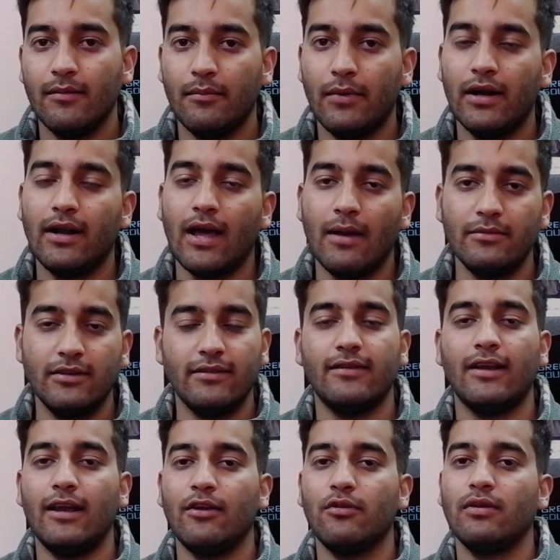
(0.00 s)
but I'm just
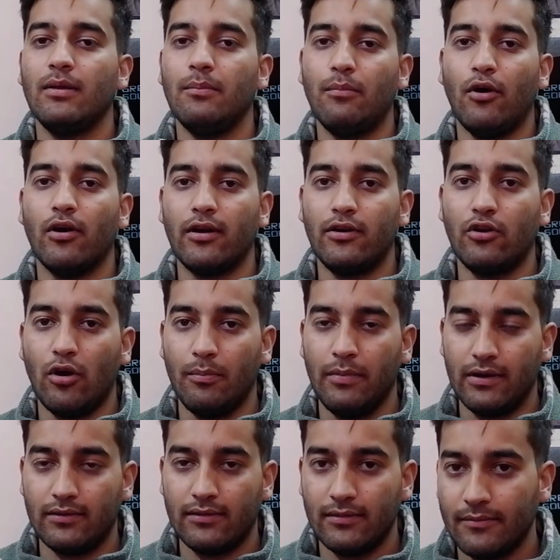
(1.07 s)
telling you the important
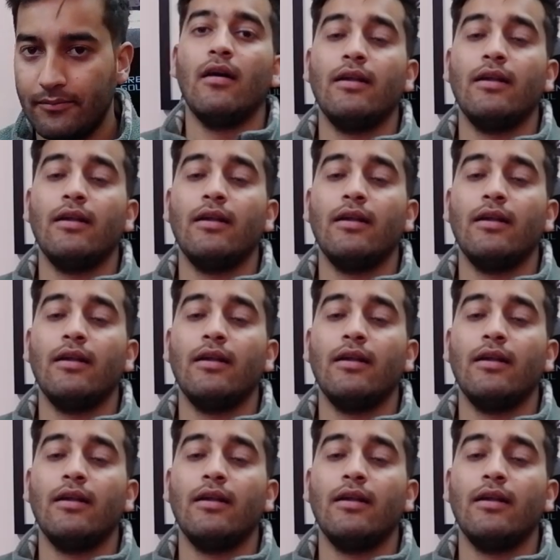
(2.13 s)
topics.